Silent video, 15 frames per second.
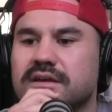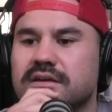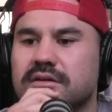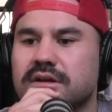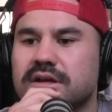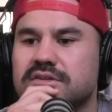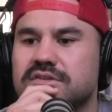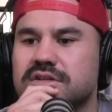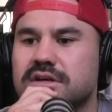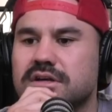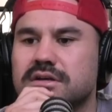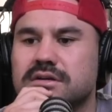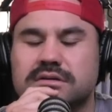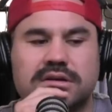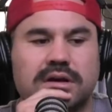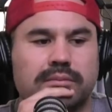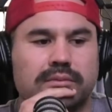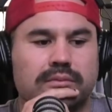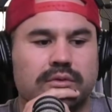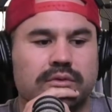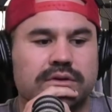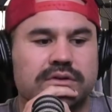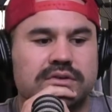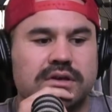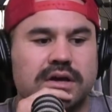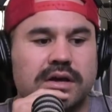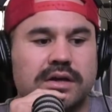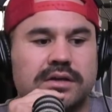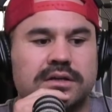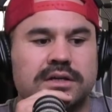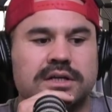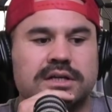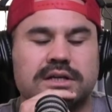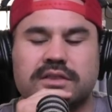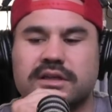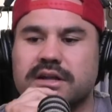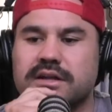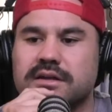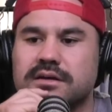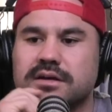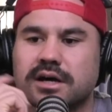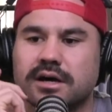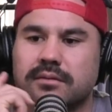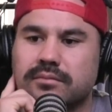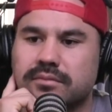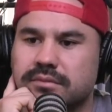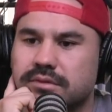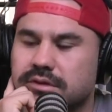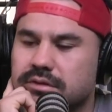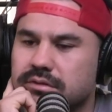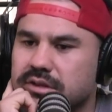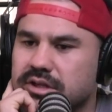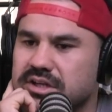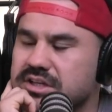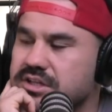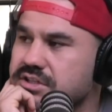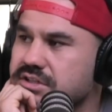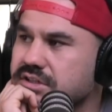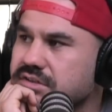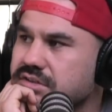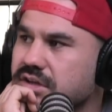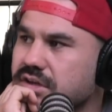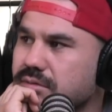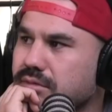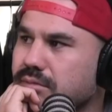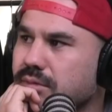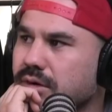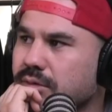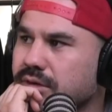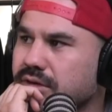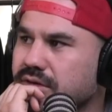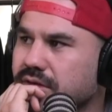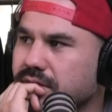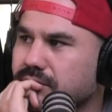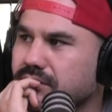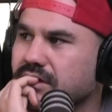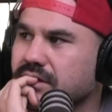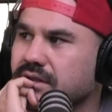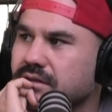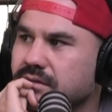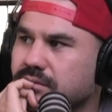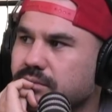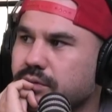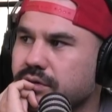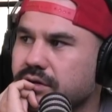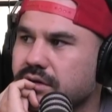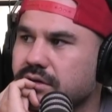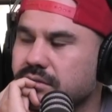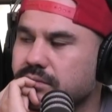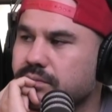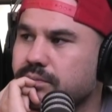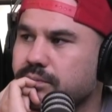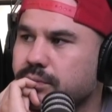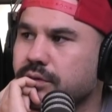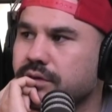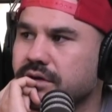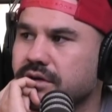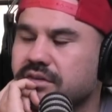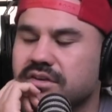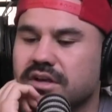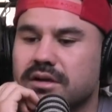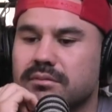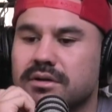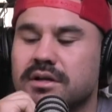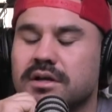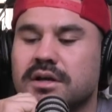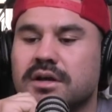on SEN a couple of mornings ago, that the Indigenous team and the Māori team, putting in a team, and